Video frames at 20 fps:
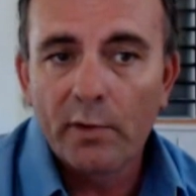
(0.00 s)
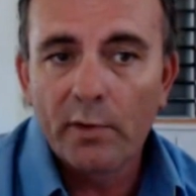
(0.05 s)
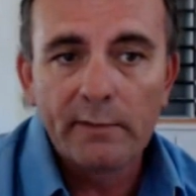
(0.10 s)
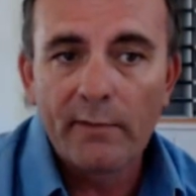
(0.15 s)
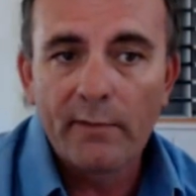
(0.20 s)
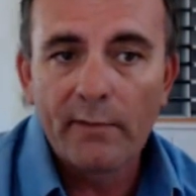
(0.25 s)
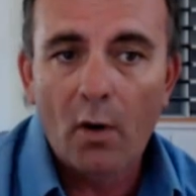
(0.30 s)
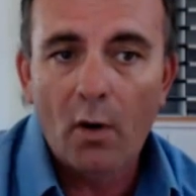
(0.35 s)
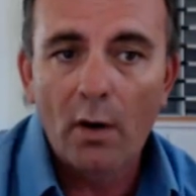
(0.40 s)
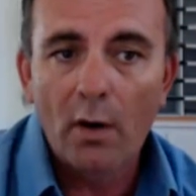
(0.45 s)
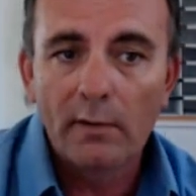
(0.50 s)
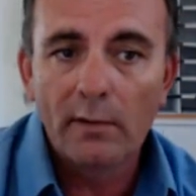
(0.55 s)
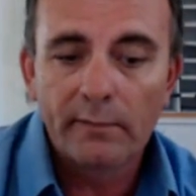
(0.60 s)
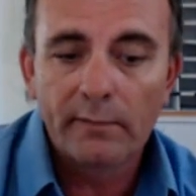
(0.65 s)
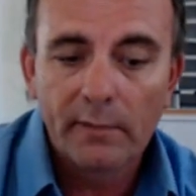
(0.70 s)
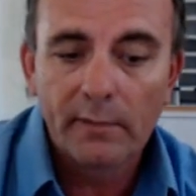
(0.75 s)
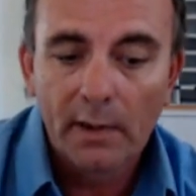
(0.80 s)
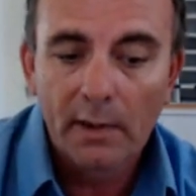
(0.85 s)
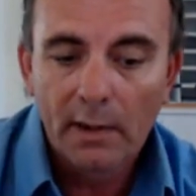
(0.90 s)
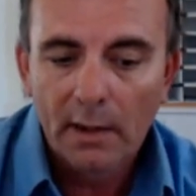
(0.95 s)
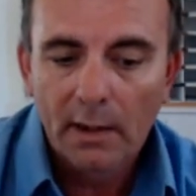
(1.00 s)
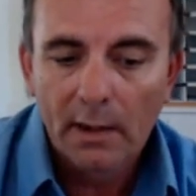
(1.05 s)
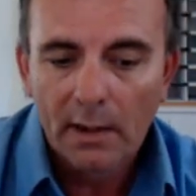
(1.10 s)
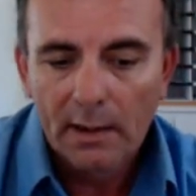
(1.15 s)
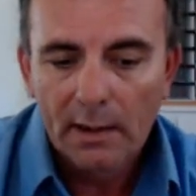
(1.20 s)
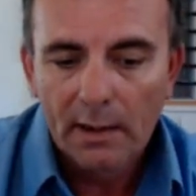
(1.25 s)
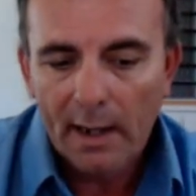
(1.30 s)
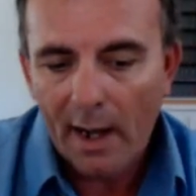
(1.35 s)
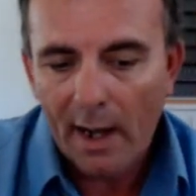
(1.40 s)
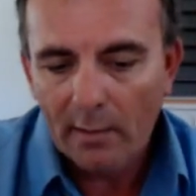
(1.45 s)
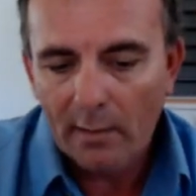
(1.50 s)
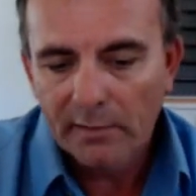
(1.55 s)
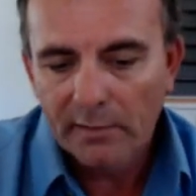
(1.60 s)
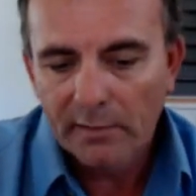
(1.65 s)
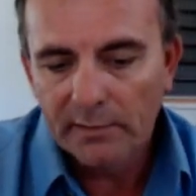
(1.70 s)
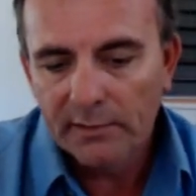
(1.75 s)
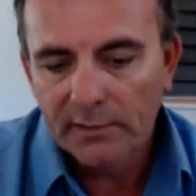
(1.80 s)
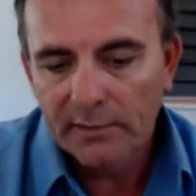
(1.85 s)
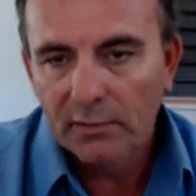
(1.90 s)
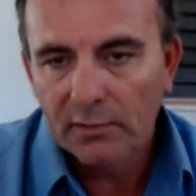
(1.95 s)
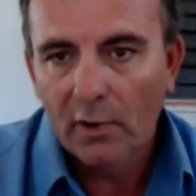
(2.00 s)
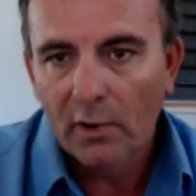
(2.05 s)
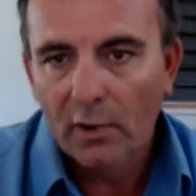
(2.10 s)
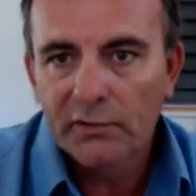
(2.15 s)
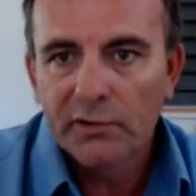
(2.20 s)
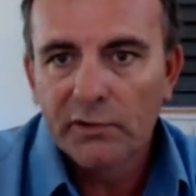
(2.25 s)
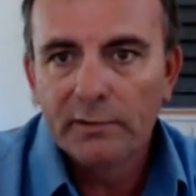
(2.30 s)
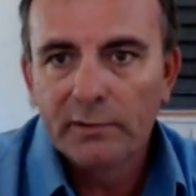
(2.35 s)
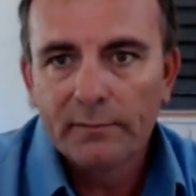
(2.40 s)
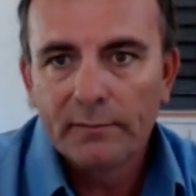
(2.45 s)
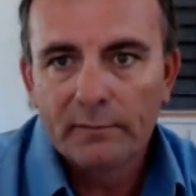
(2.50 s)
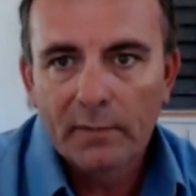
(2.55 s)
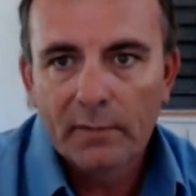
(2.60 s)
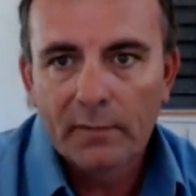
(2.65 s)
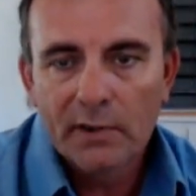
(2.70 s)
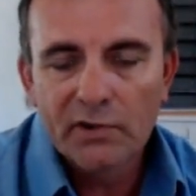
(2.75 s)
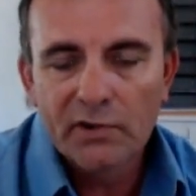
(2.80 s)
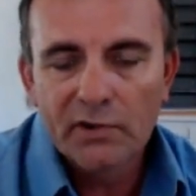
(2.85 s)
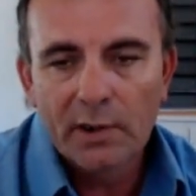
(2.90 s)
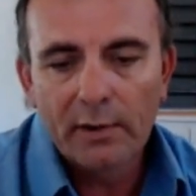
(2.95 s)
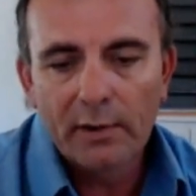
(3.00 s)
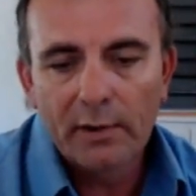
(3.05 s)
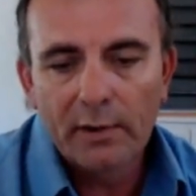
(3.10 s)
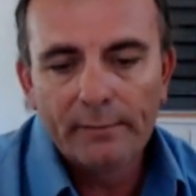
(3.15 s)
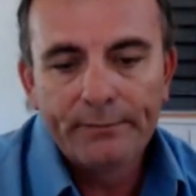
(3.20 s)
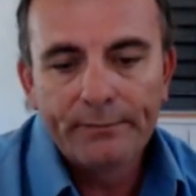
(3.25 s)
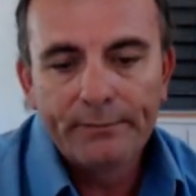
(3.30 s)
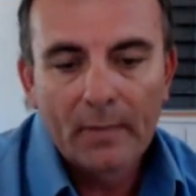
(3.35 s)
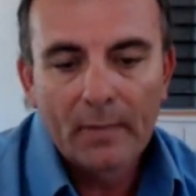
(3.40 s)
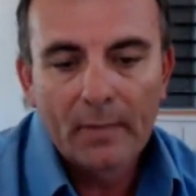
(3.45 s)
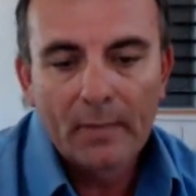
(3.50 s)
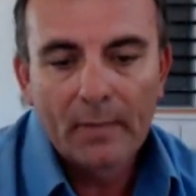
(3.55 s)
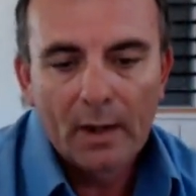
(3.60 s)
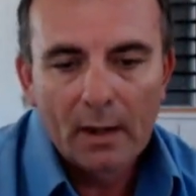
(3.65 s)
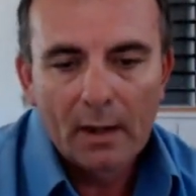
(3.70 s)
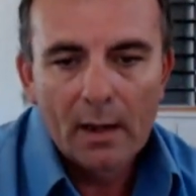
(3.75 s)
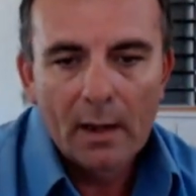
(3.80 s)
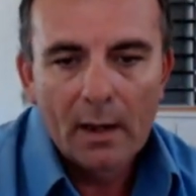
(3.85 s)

to 45 carbon to nitrogen ratio.